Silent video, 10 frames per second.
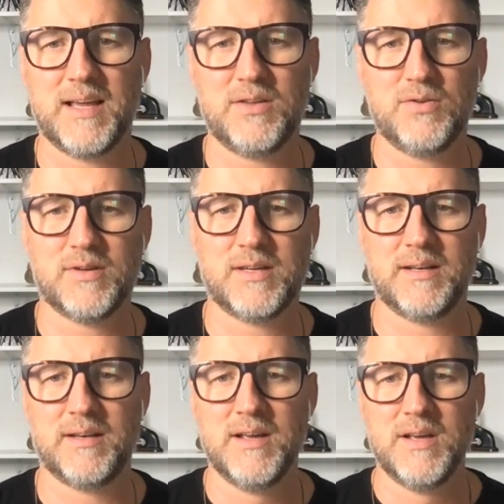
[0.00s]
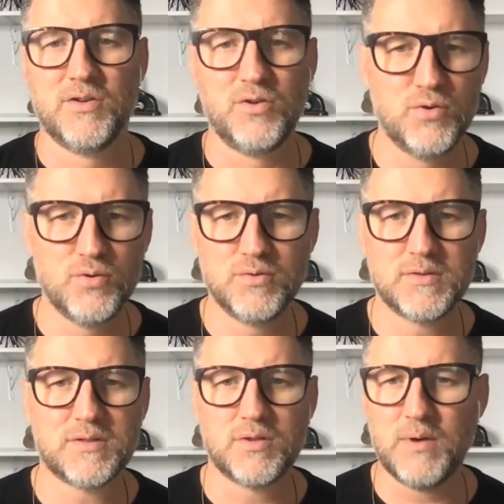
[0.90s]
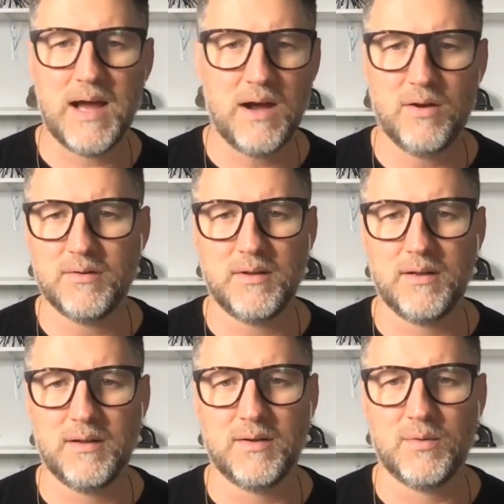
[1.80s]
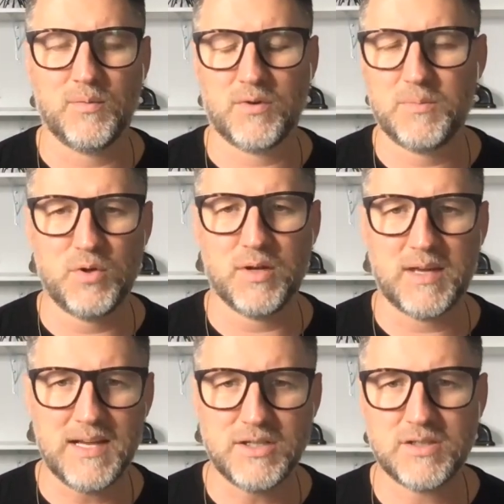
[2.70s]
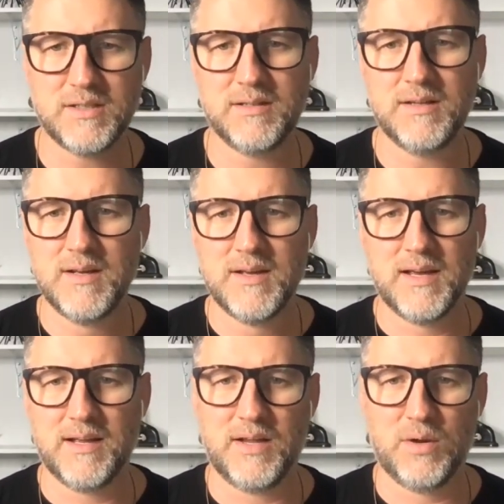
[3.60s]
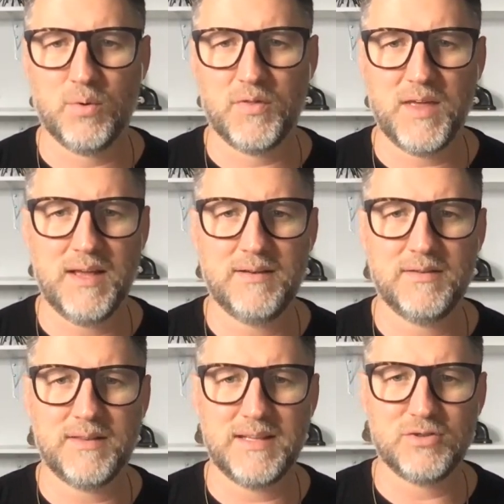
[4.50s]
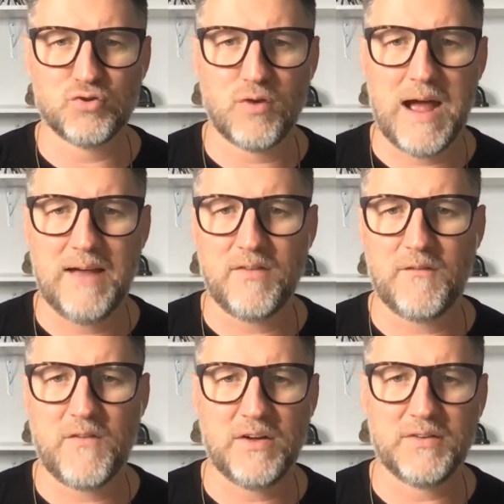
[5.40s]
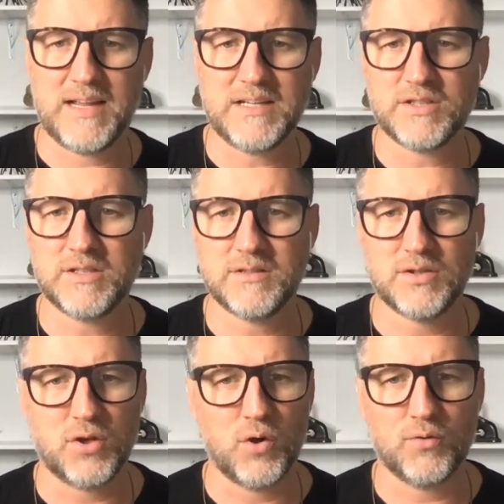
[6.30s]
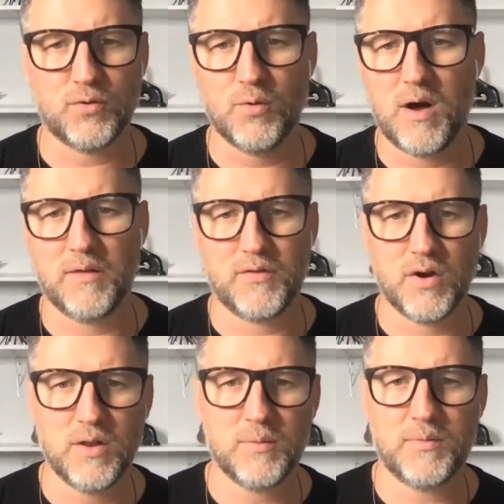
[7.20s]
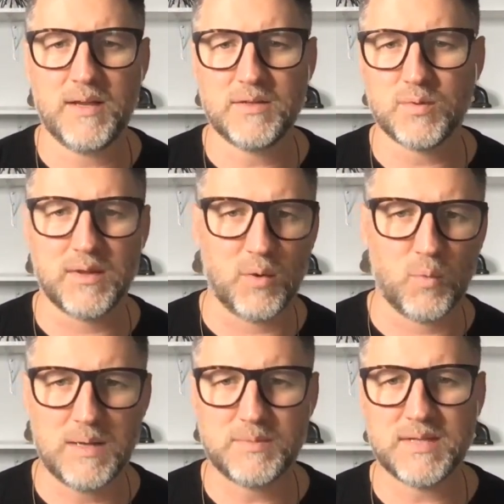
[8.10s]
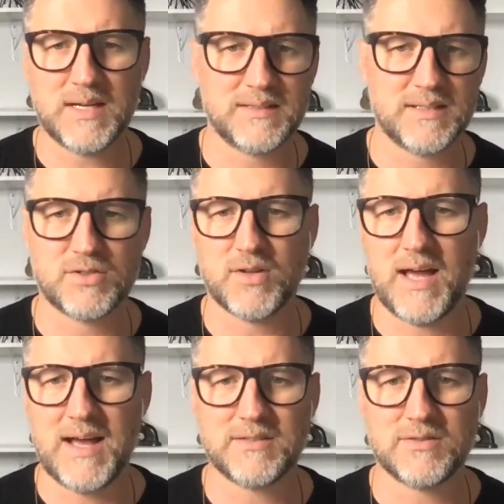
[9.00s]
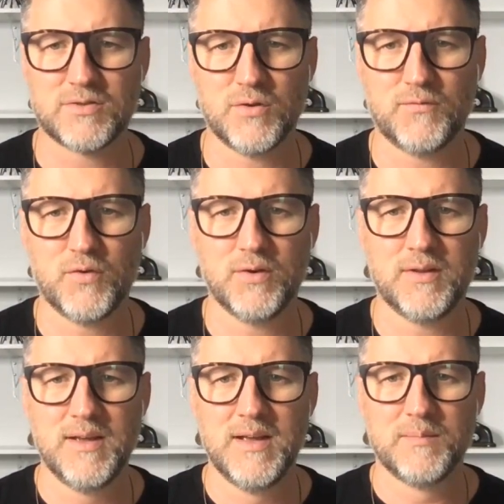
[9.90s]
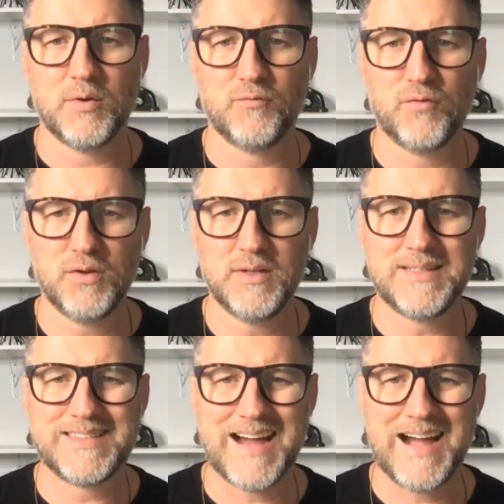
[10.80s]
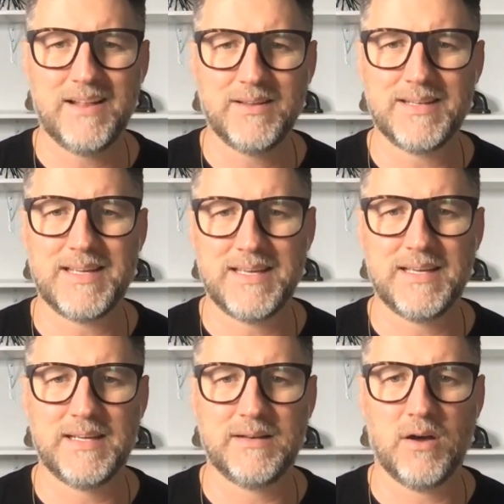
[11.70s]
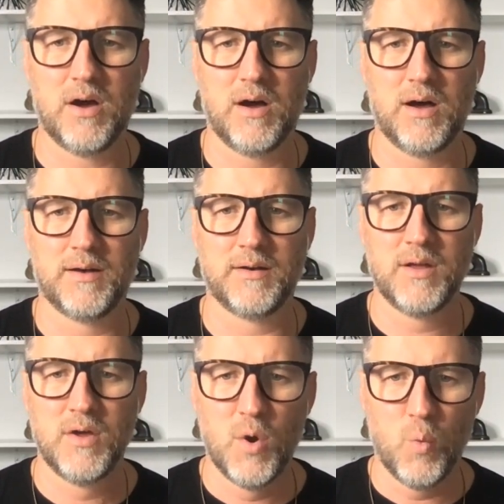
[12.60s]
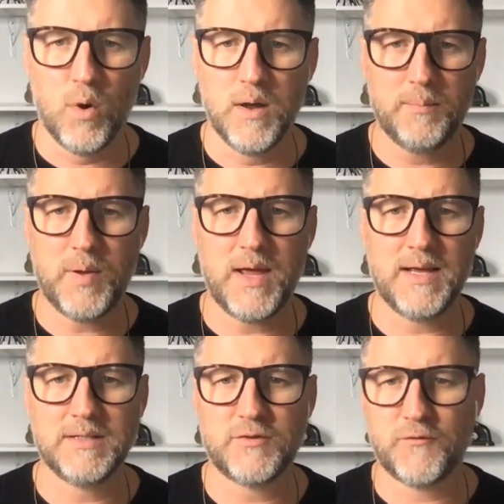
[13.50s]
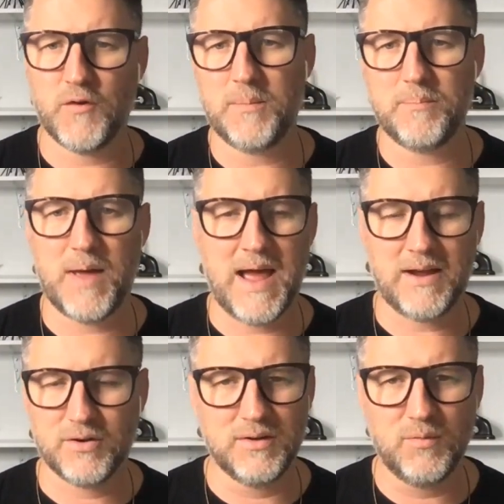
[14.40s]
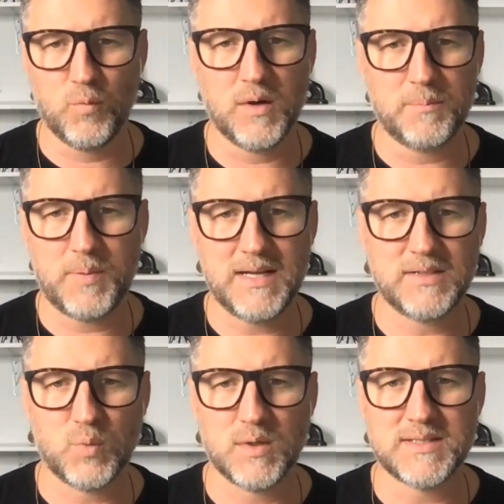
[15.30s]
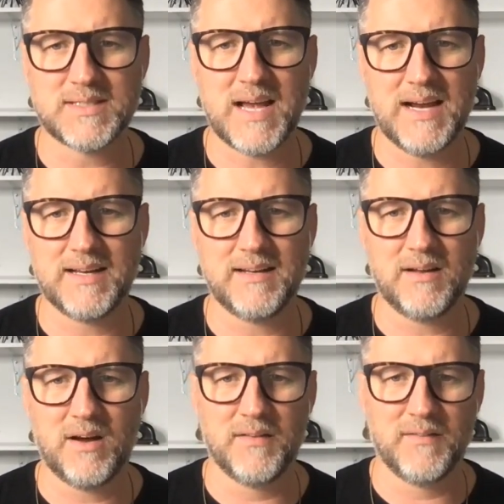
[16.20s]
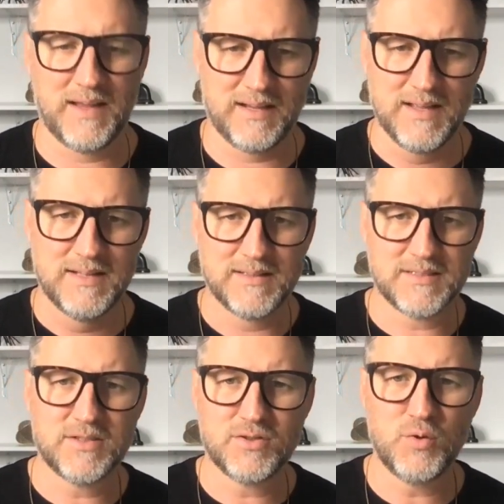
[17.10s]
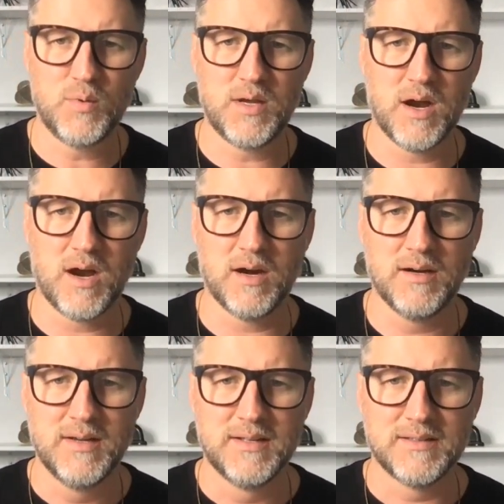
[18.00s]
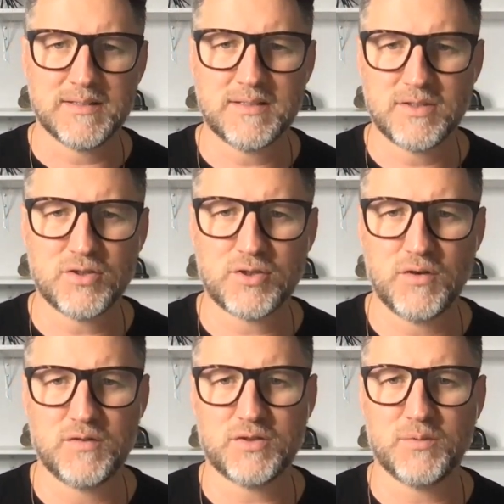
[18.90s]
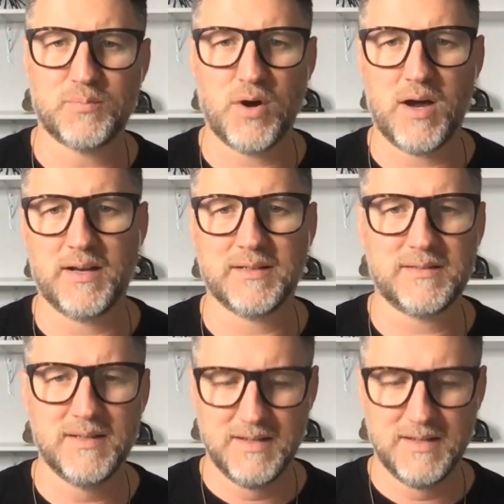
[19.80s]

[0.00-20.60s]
that you can use throughout communication. It will then drive the foundation to go through all of your other things with like website, digital ads, and so forth. But really dialing in on one page front and back, or even one page one-sided on like, this is who we are, this is the service or product,